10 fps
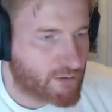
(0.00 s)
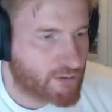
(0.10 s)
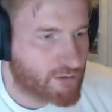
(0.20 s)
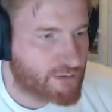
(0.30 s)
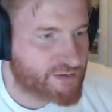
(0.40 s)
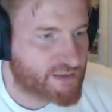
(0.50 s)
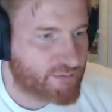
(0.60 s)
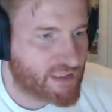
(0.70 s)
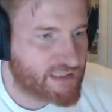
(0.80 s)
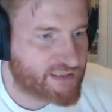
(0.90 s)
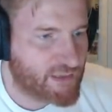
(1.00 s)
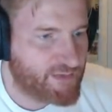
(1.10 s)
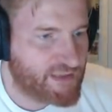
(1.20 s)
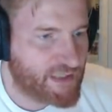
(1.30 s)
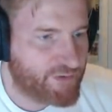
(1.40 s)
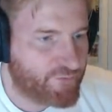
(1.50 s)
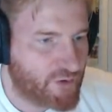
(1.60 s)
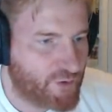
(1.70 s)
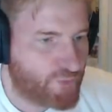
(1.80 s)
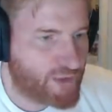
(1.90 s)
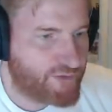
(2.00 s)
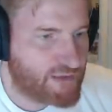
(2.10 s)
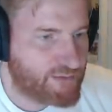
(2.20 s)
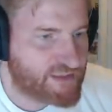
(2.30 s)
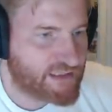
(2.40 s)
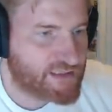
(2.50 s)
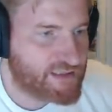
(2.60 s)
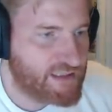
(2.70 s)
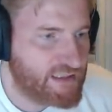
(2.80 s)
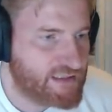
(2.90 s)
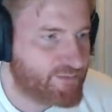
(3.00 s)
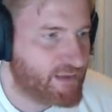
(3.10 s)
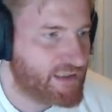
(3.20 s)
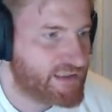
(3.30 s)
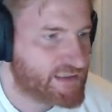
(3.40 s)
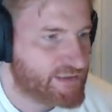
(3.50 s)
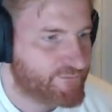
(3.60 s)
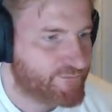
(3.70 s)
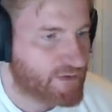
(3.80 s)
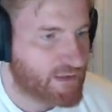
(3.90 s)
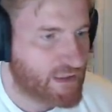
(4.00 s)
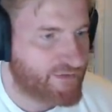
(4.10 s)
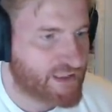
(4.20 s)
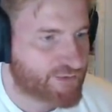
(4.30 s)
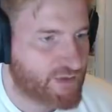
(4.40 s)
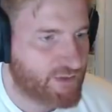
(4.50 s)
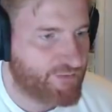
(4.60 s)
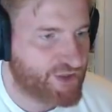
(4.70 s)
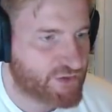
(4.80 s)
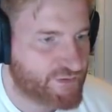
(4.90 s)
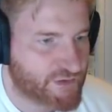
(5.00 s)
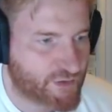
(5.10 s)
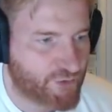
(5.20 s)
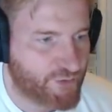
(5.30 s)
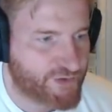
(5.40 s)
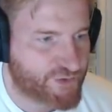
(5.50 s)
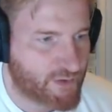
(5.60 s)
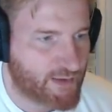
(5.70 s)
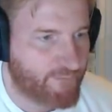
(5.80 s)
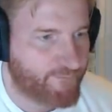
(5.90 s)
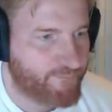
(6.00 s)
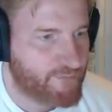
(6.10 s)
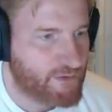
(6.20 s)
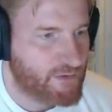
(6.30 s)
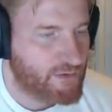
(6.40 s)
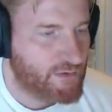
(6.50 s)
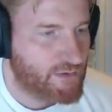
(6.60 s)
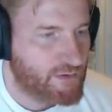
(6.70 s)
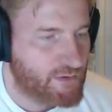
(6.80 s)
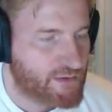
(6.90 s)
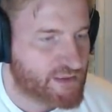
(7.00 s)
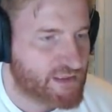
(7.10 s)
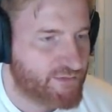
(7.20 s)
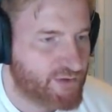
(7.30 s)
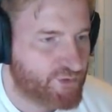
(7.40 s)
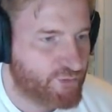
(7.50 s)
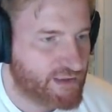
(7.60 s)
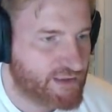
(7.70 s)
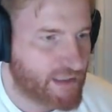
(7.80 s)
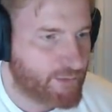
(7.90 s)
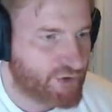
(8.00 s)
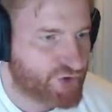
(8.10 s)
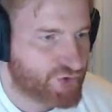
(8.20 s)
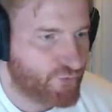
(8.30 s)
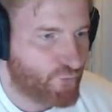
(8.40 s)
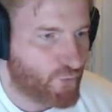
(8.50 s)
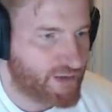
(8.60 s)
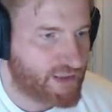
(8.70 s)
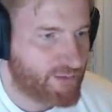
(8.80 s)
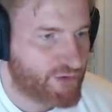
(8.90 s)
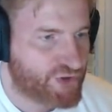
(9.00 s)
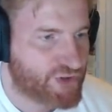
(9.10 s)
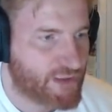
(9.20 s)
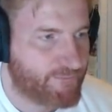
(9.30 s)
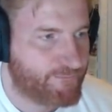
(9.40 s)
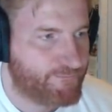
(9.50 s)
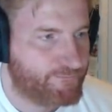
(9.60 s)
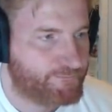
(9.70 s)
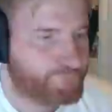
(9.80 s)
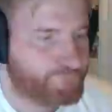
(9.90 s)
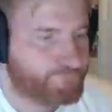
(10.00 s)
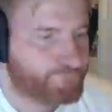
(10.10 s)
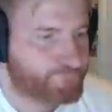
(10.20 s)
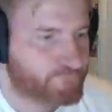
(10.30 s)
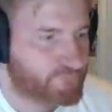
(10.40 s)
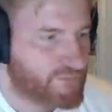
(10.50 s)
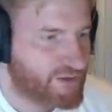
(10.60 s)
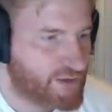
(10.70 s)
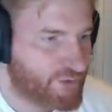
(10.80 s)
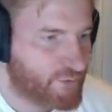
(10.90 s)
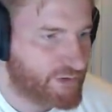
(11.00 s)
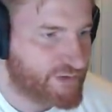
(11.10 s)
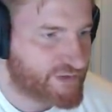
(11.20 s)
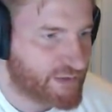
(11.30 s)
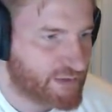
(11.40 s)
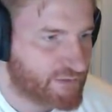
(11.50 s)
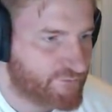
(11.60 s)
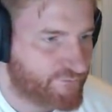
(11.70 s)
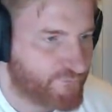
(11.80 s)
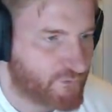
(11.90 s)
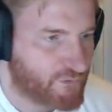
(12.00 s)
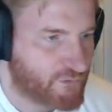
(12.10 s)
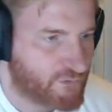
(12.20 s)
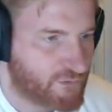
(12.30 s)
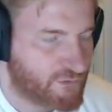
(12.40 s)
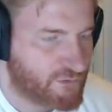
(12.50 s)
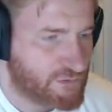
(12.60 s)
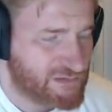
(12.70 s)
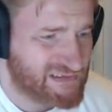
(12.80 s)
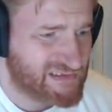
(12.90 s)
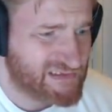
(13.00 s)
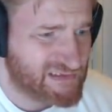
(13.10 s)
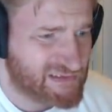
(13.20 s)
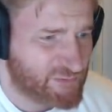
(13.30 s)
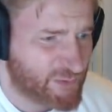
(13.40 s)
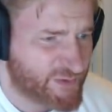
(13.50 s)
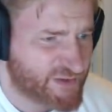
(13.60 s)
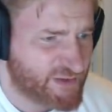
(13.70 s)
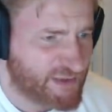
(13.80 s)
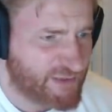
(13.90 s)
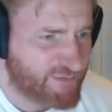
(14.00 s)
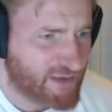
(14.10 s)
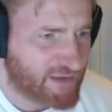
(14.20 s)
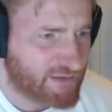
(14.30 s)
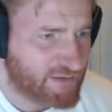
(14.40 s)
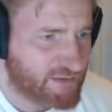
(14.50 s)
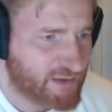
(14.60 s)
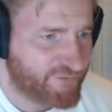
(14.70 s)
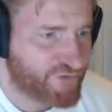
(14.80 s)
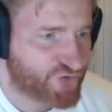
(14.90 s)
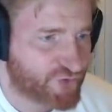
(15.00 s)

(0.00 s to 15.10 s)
Some guys coming down the road where the M16 is placed, and that's where the Mitchells are going as well. Let's see if they do any damage. 1 damage, yep. The other one is heading for... what was underneath that? Infantry.